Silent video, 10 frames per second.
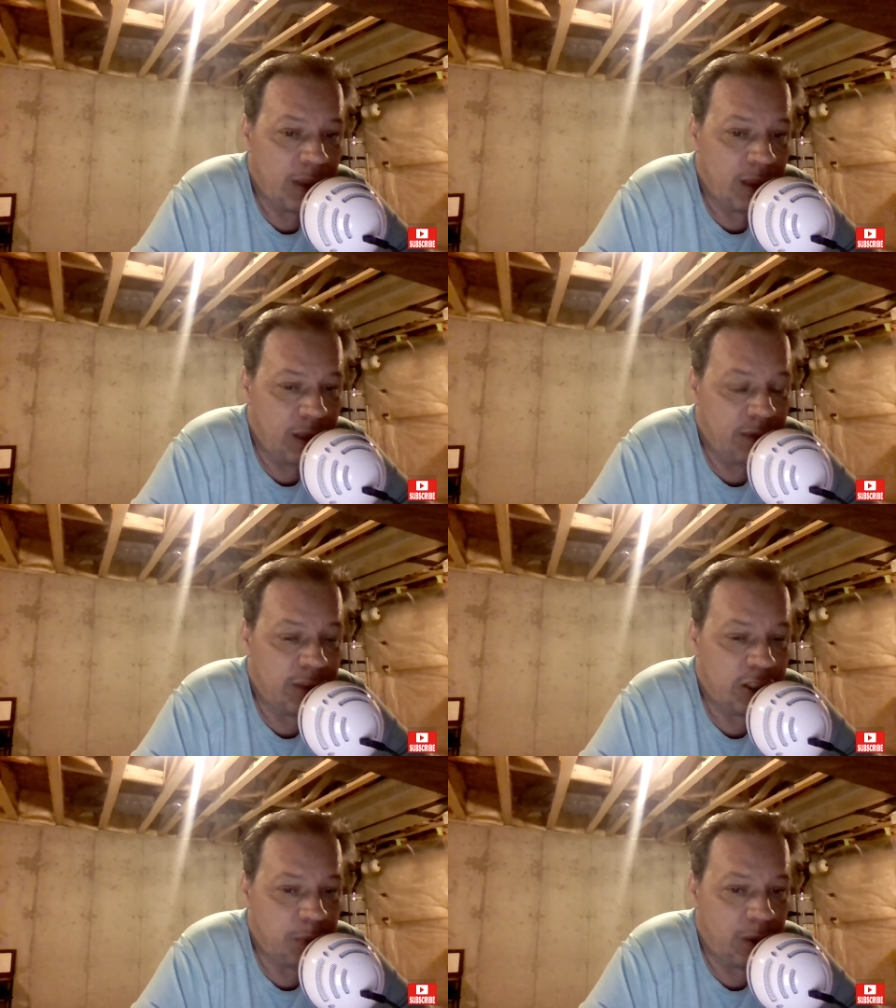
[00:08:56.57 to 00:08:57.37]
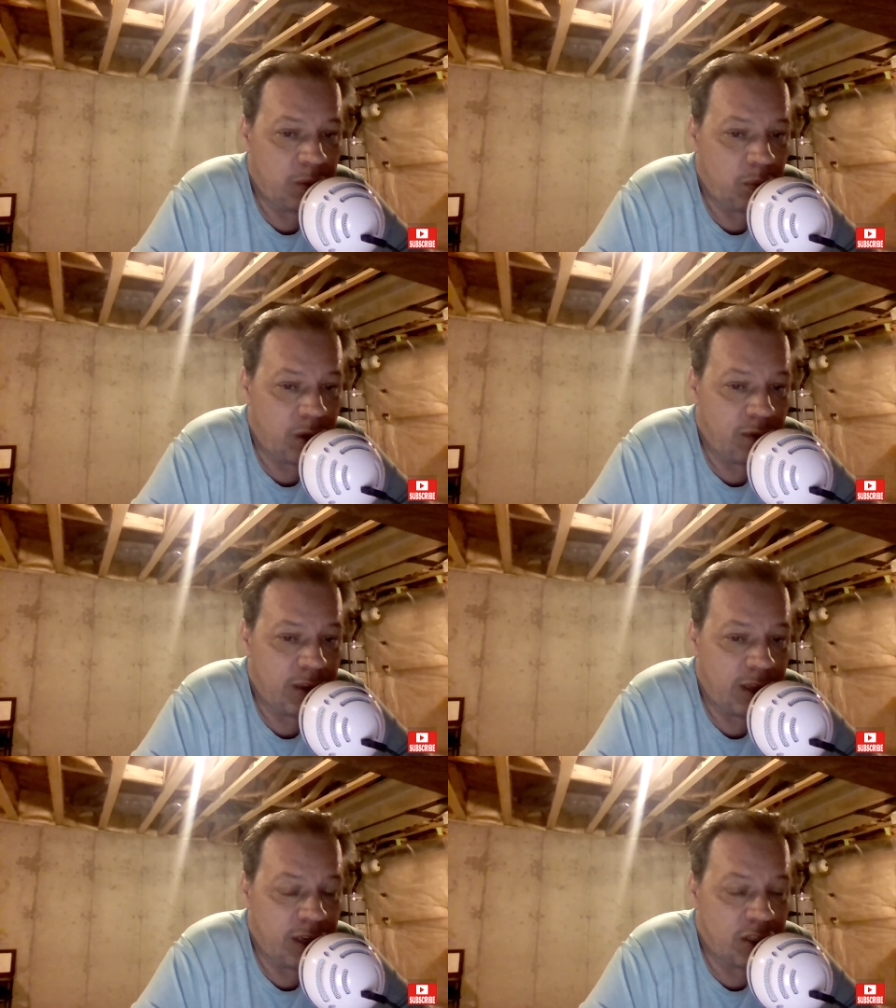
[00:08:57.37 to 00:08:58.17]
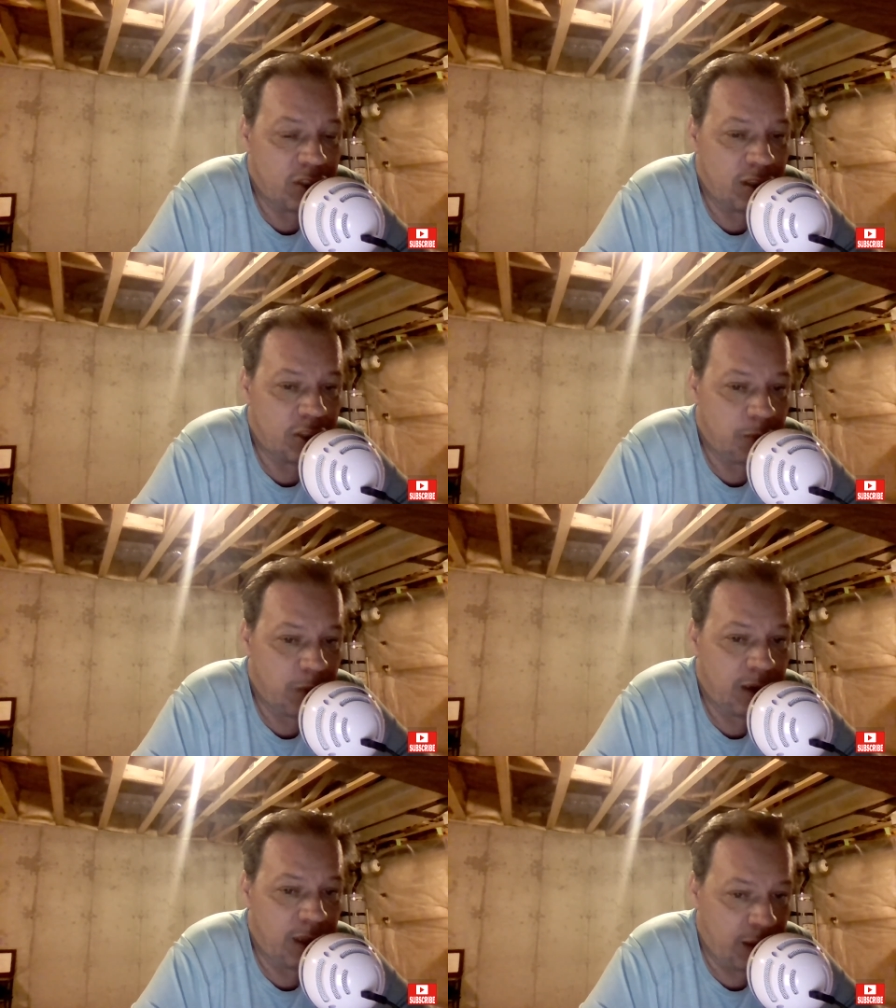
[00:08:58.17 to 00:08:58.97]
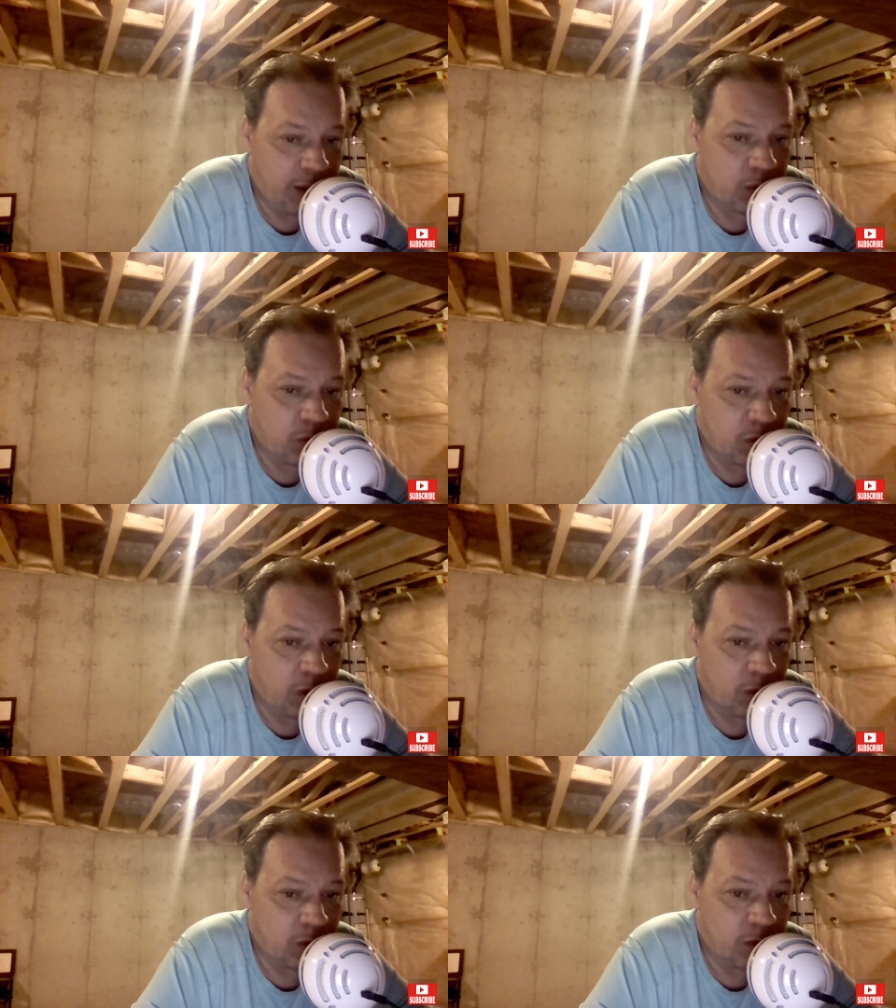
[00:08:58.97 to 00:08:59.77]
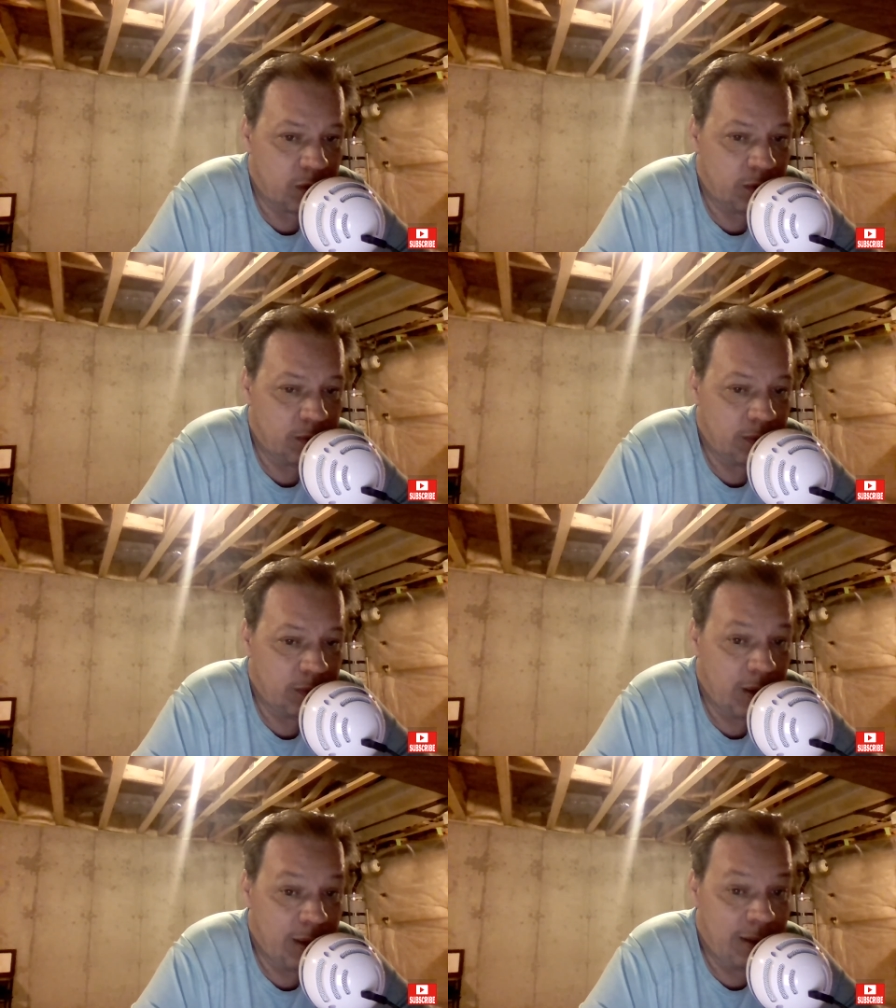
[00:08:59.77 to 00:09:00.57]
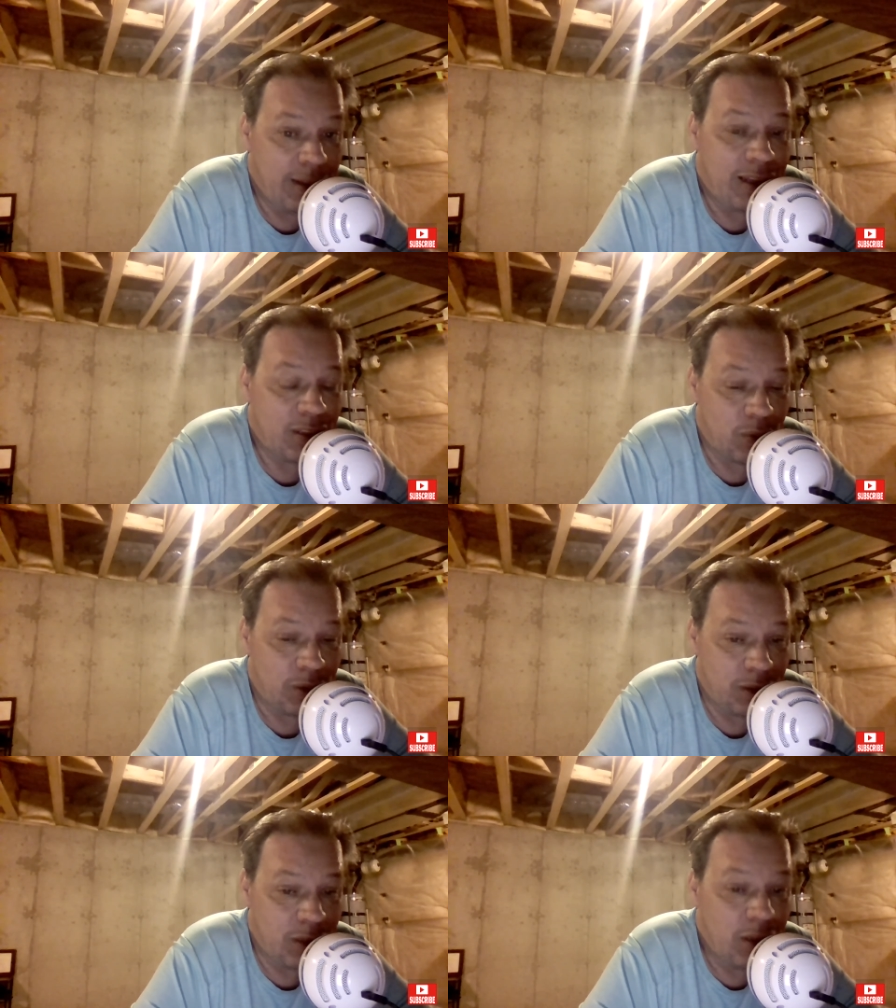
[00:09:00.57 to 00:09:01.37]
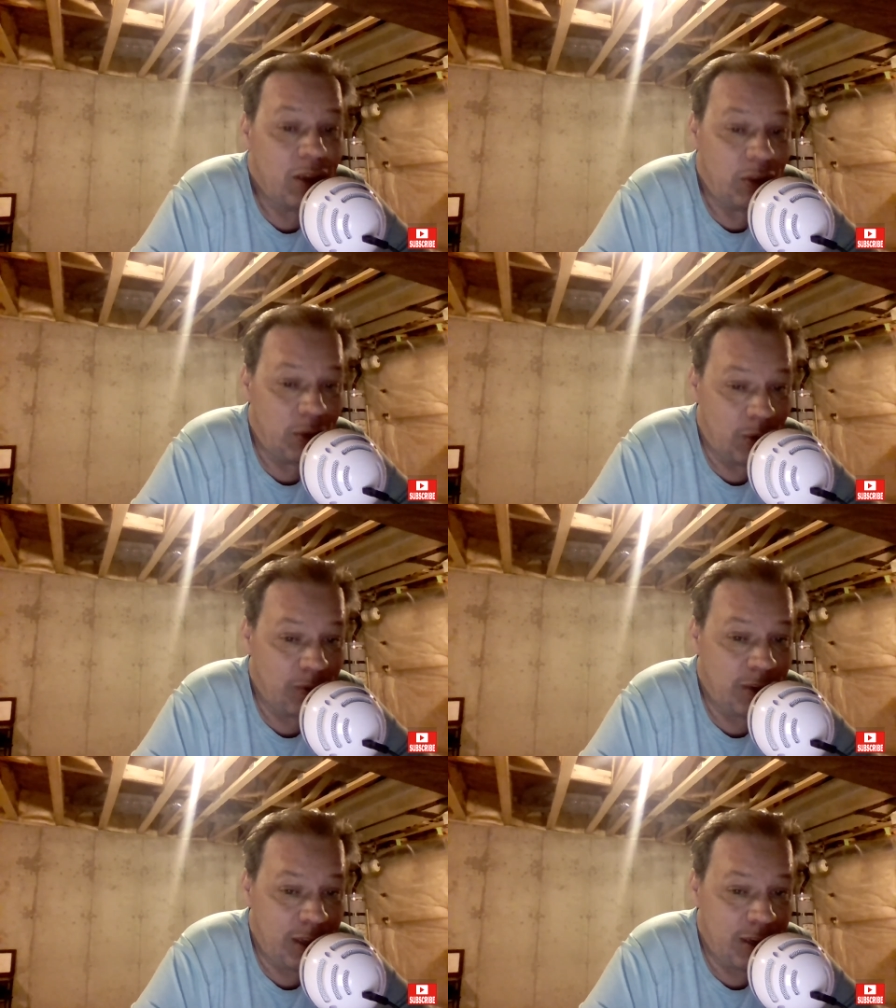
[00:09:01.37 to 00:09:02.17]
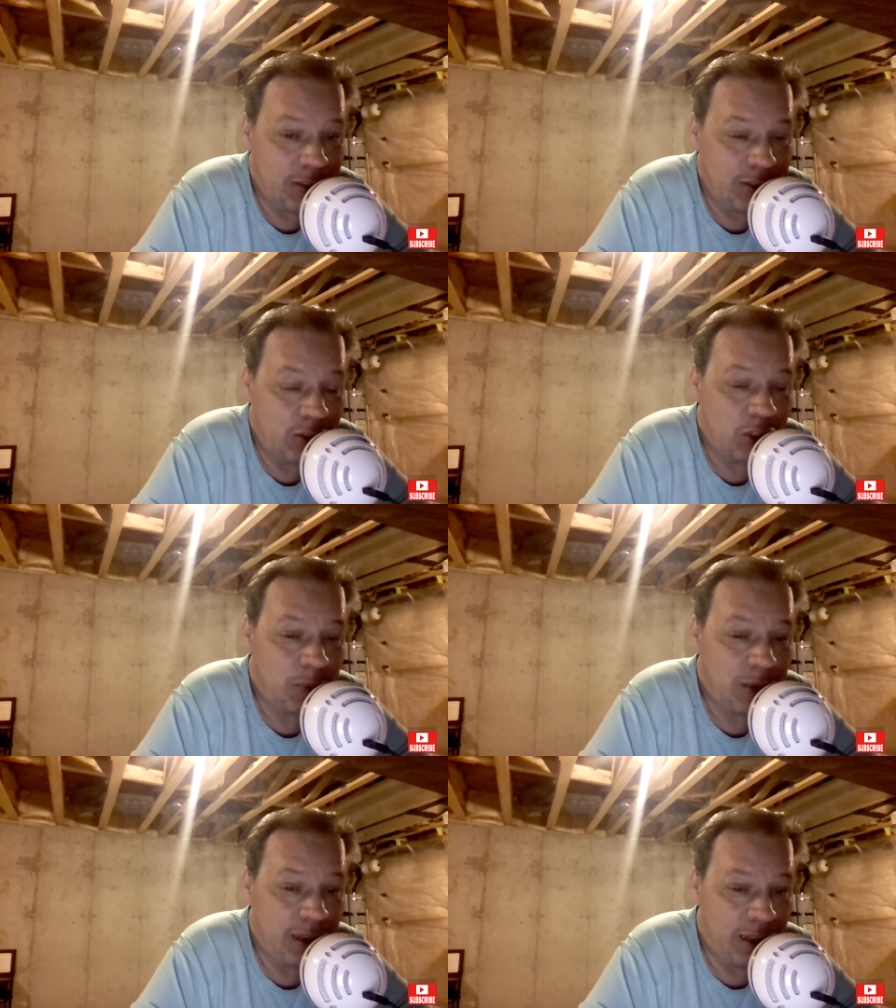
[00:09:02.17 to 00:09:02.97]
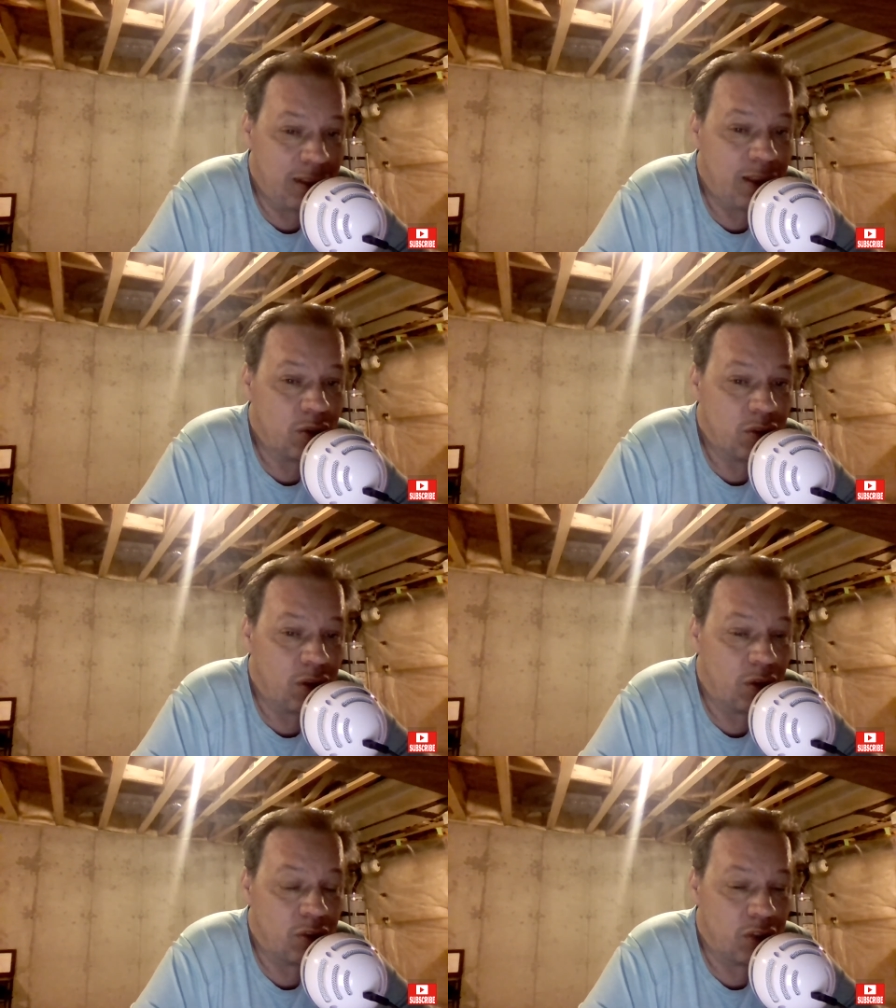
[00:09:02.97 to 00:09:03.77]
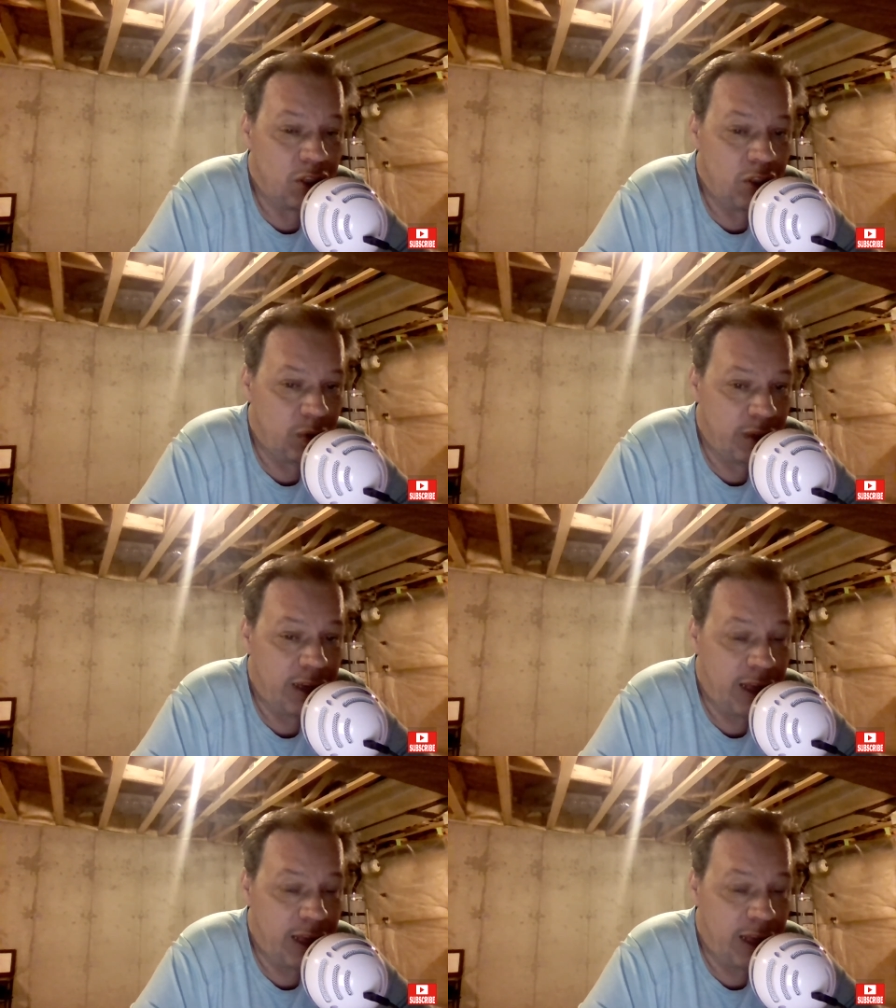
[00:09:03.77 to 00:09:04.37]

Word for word: if they spent one on vacation and spent $8,000. That's right. You go on vacation, you spend $8,000, and you only get